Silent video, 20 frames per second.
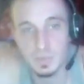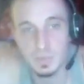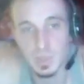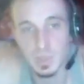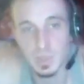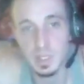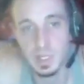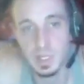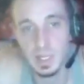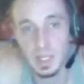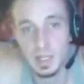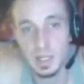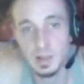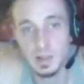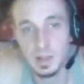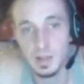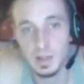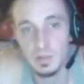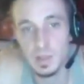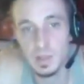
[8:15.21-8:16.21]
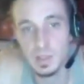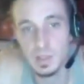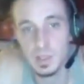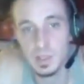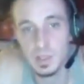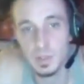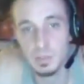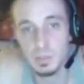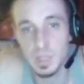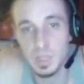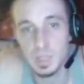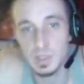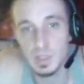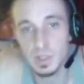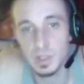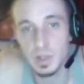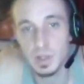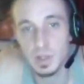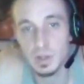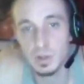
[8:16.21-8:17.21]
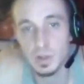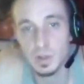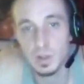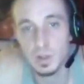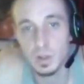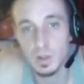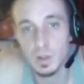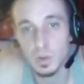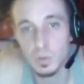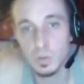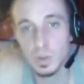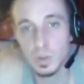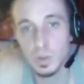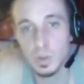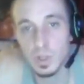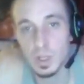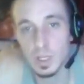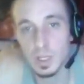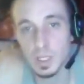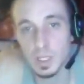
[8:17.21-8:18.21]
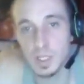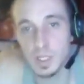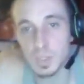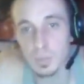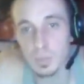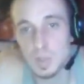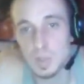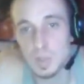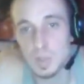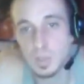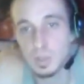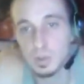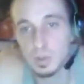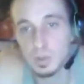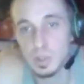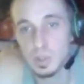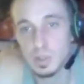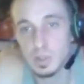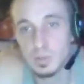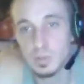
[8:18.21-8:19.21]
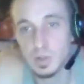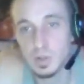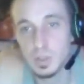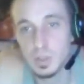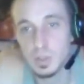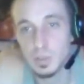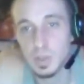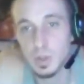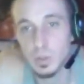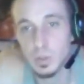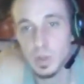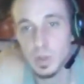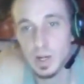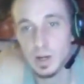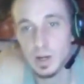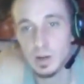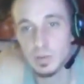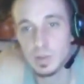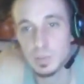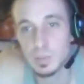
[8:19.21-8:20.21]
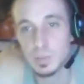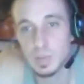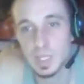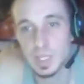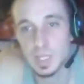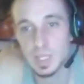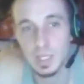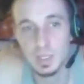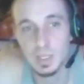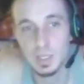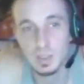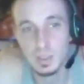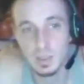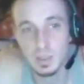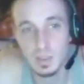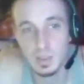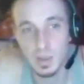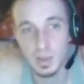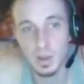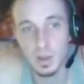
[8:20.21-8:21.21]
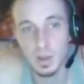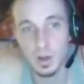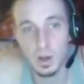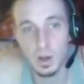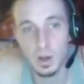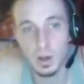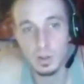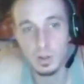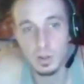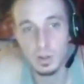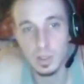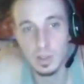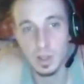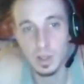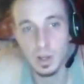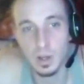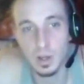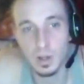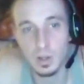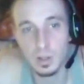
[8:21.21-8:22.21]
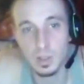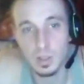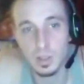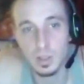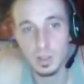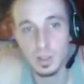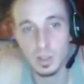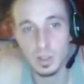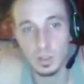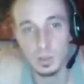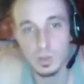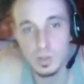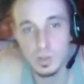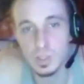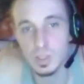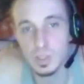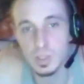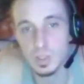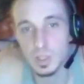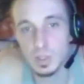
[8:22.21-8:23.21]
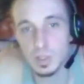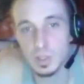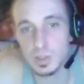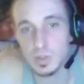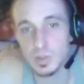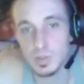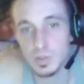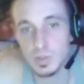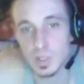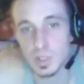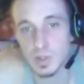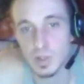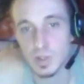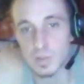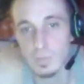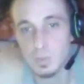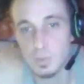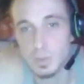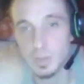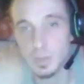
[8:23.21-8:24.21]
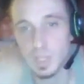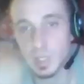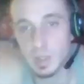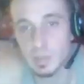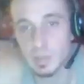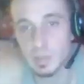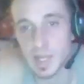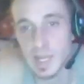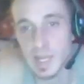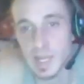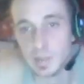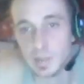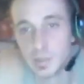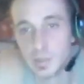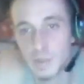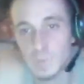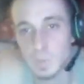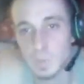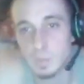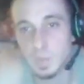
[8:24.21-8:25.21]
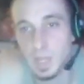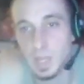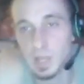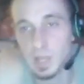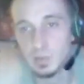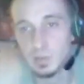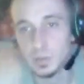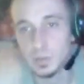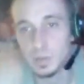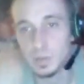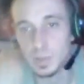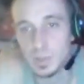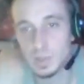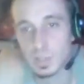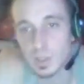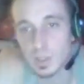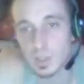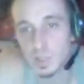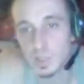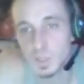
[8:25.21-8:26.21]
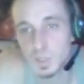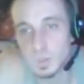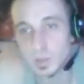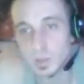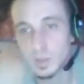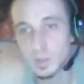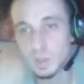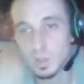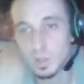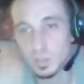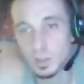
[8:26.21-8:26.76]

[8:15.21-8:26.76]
And then again, if this be so, would not each particle in the universe be aware of its being the all, and the all could not lose its knowledge of itself, nor become an atom or blind force or a